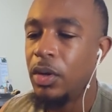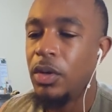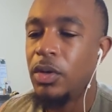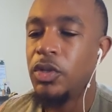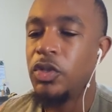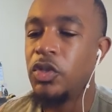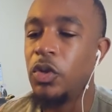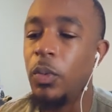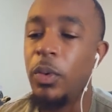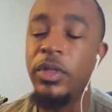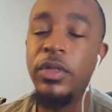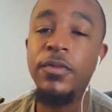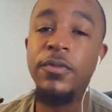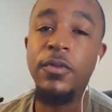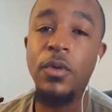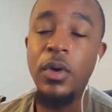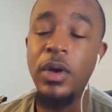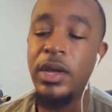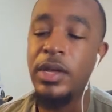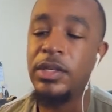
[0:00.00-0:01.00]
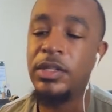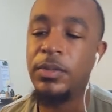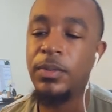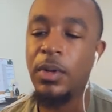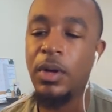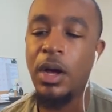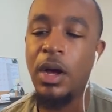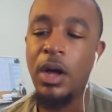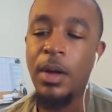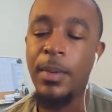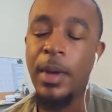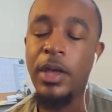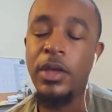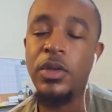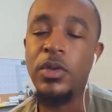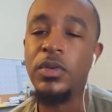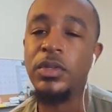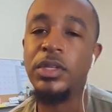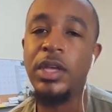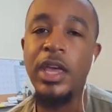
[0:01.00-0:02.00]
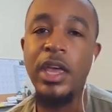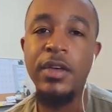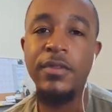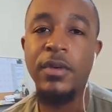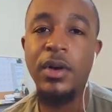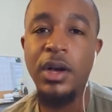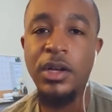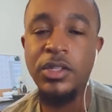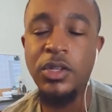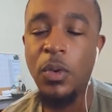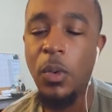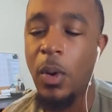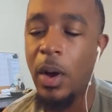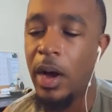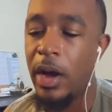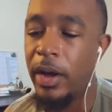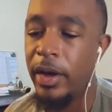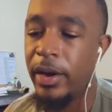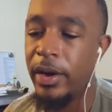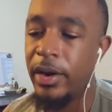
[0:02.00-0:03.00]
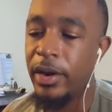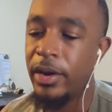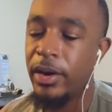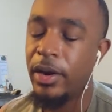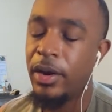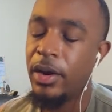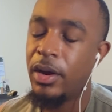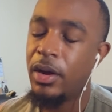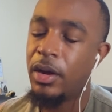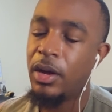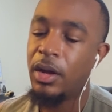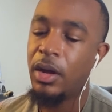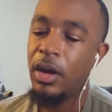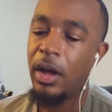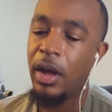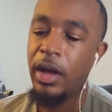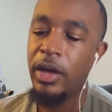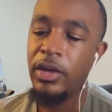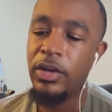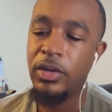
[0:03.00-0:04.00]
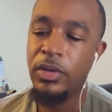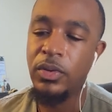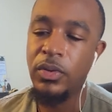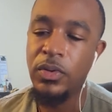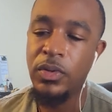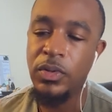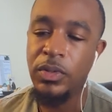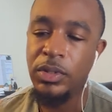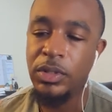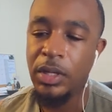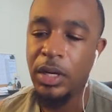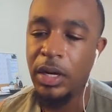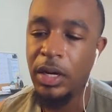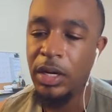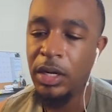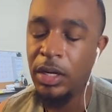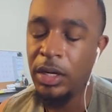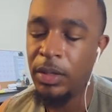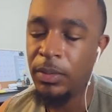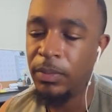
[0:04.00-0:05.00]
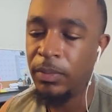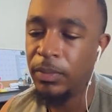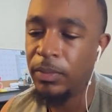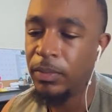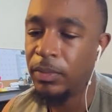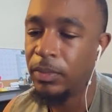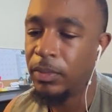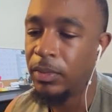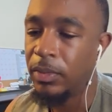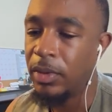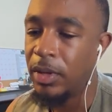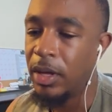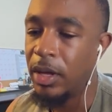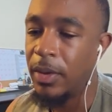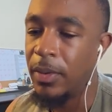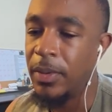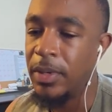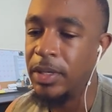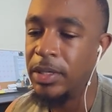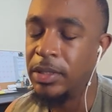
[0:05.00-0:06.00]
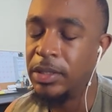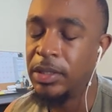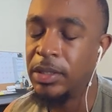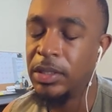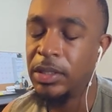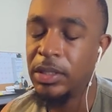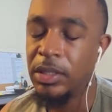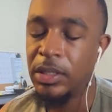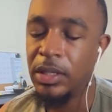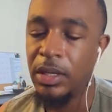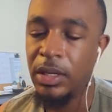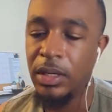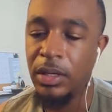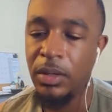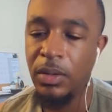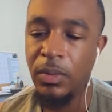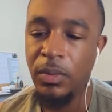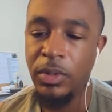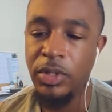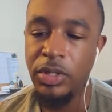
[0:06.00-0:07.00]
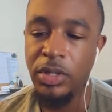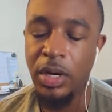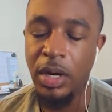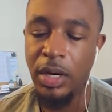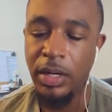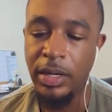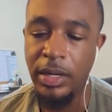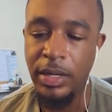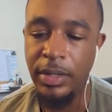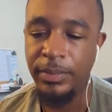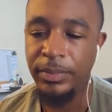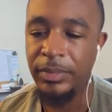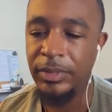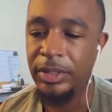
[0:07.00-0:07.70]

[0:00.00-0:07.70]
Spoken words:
So with the voice, I use Avox Choir. I use, it was, what you call it?